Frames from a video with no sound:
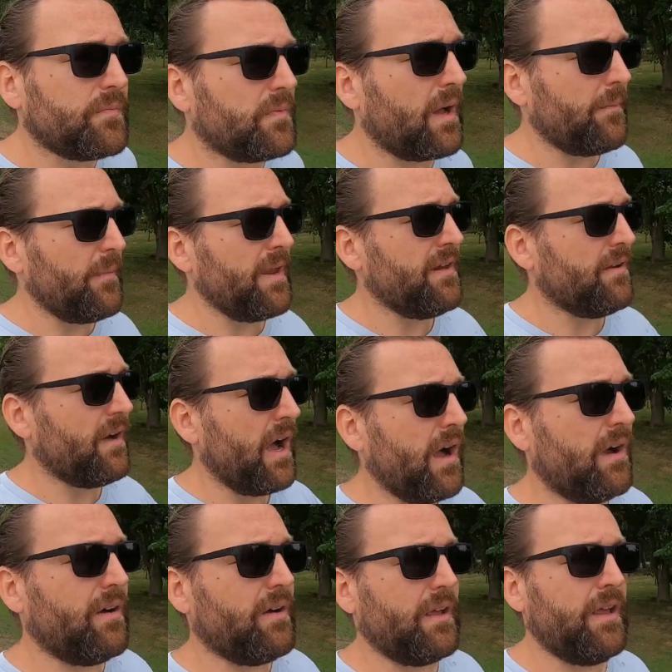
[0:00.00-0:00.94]
I mean,
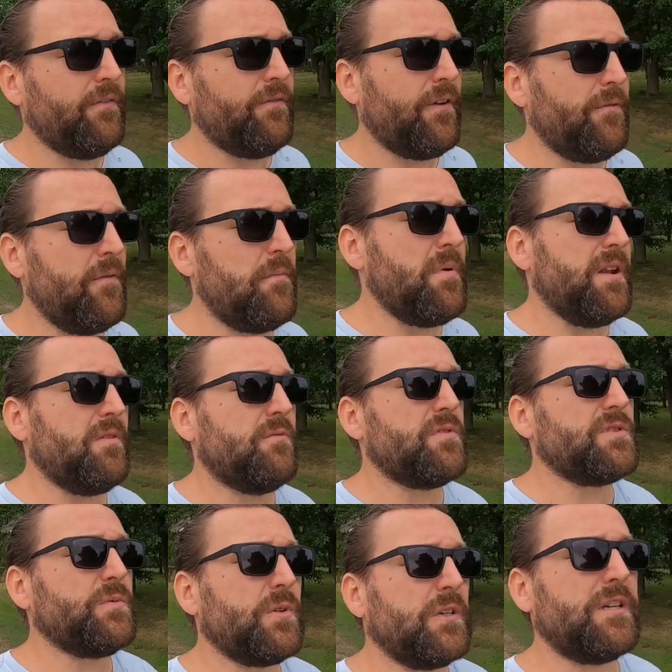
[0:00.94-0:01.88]
if everybody
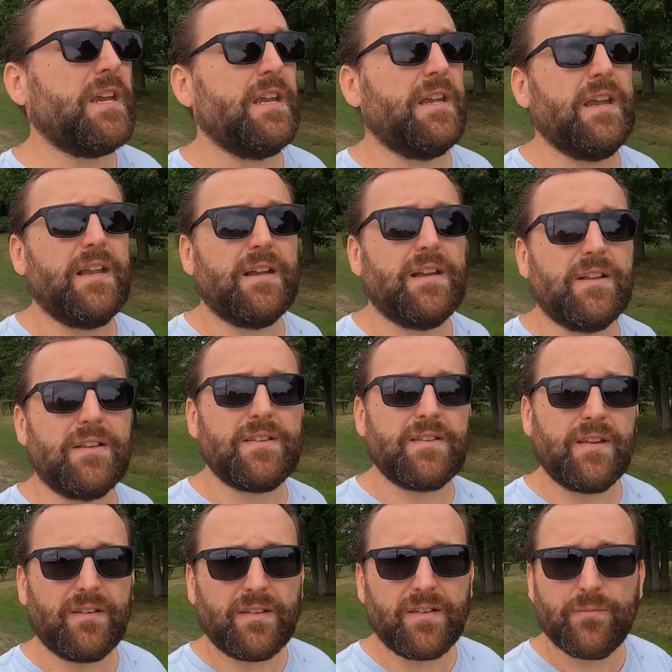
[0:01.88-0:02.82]
was working in a
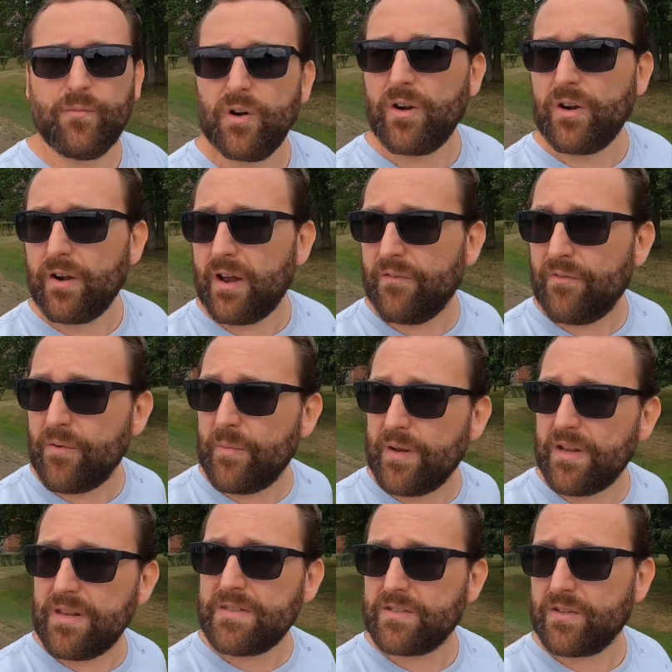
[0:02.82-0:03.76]
system where
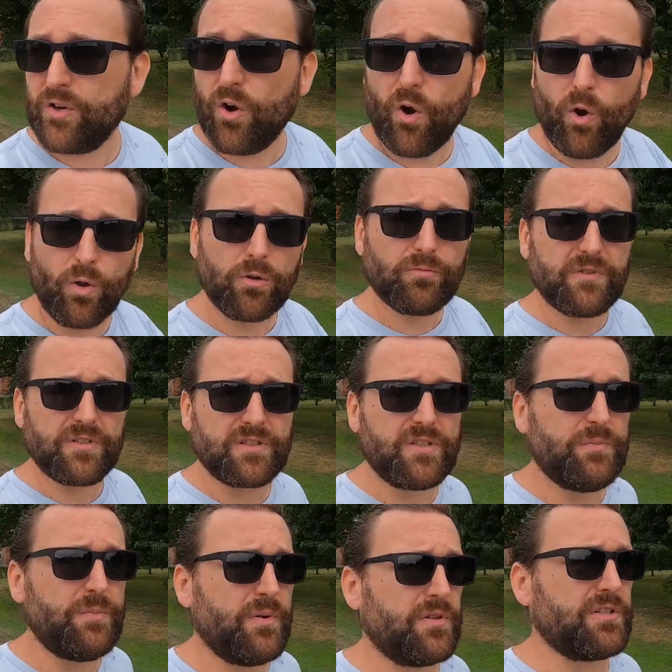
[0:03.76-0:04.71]
everybody's goal was
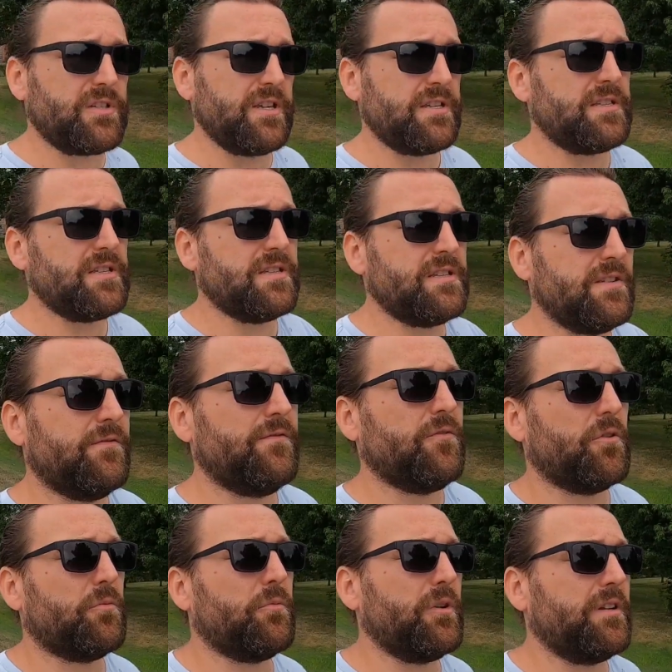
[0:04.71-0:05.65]
to push this system
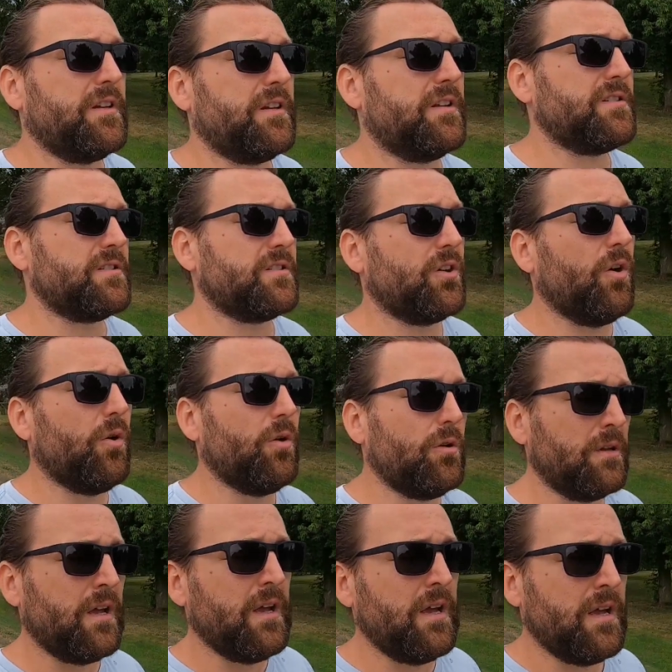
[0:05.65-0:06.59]
forward, this
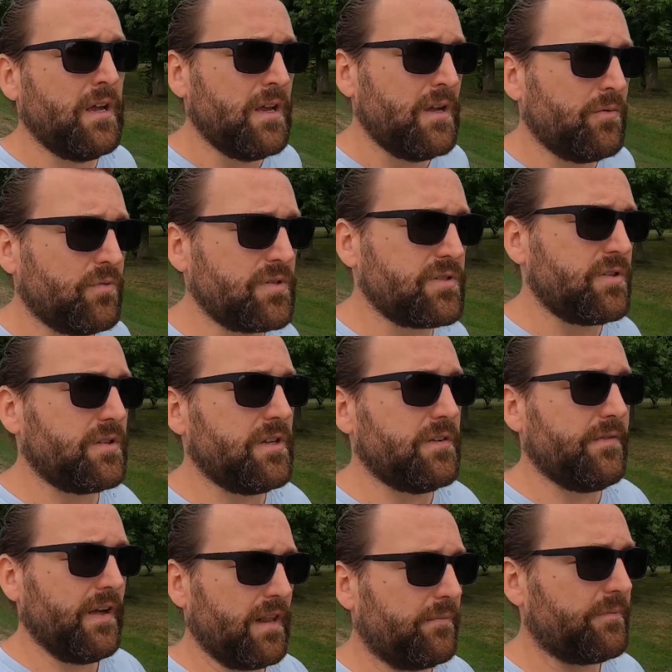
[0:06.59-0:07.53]
goal was to
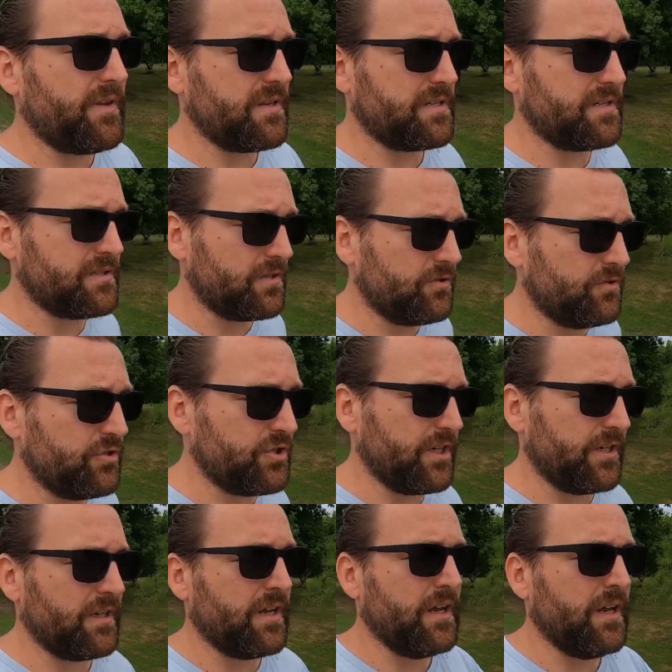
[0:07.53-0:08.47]
develop this
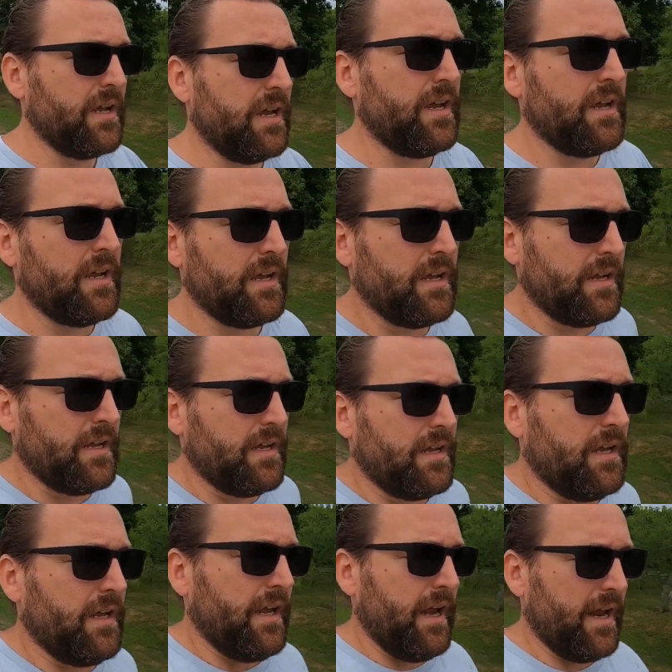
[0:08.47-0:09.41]
solution
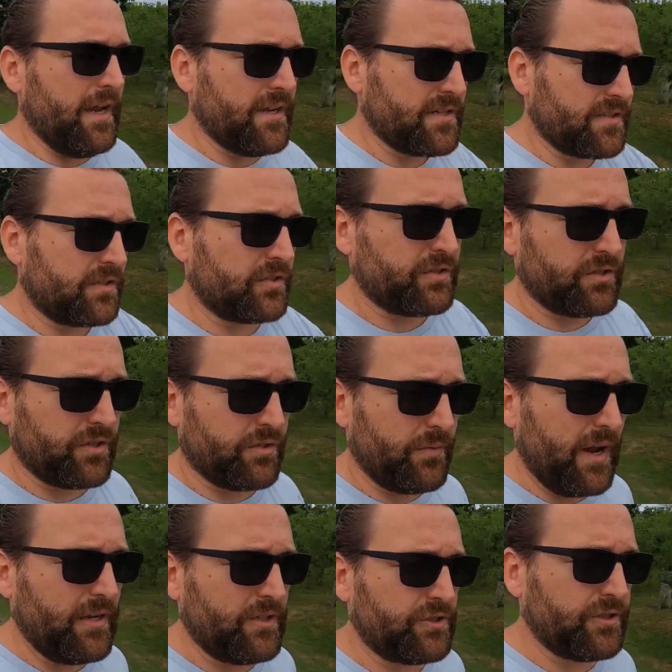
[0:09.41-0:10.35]
in a certain
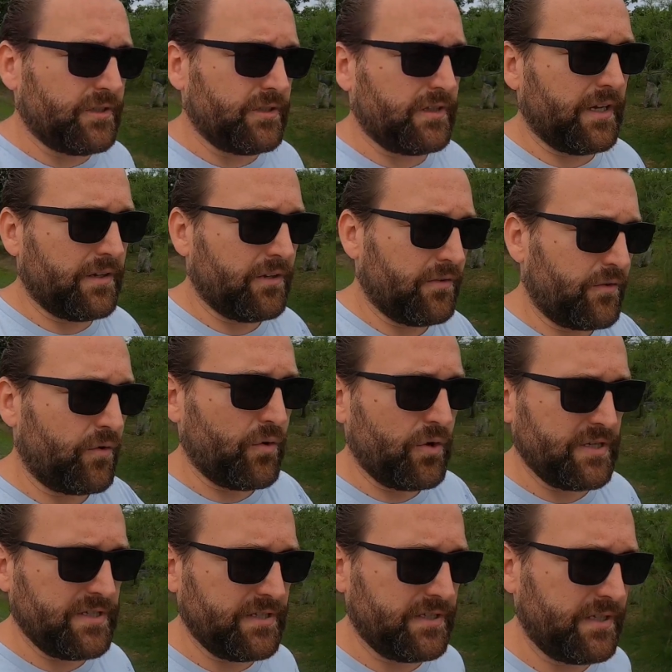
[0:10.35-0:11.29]
direction, then of
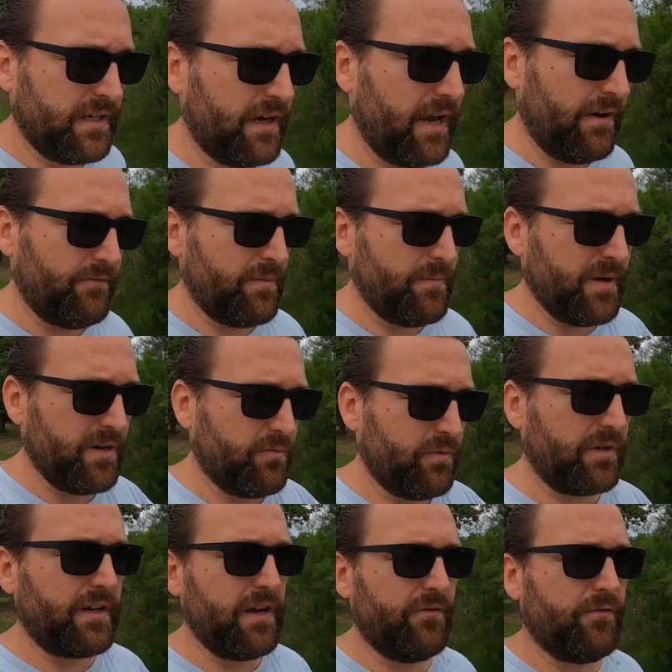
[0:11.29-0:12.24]
course everybody
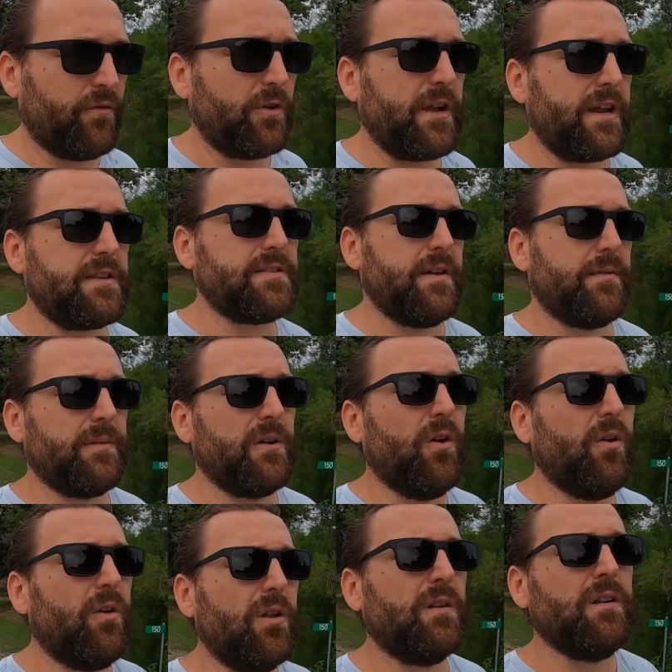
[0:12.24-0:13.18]
working for that same
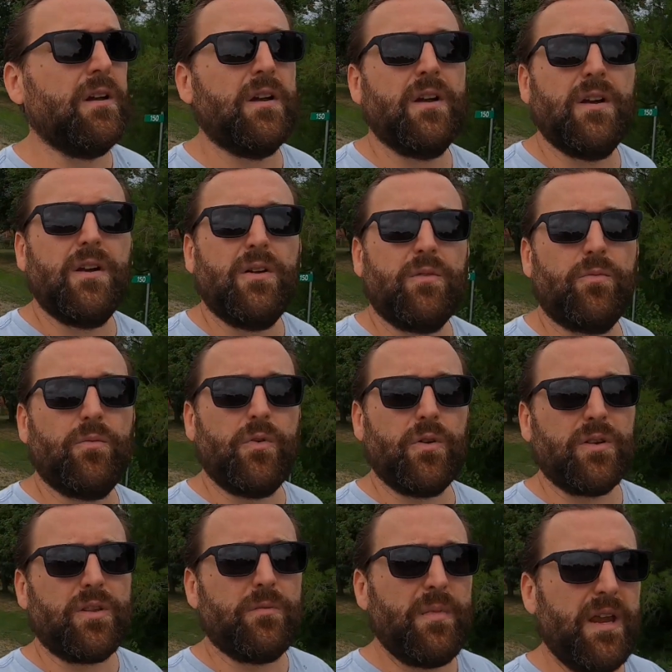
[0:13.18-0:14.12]
goal
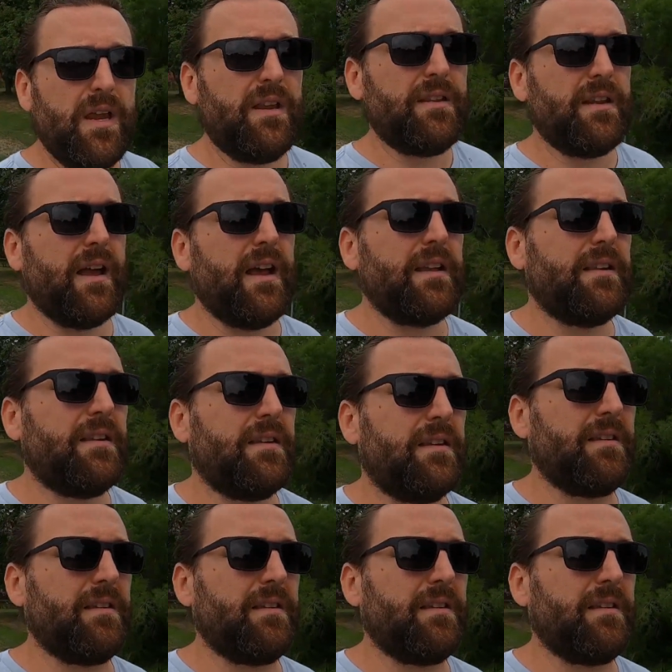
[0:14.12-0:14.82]
would mean that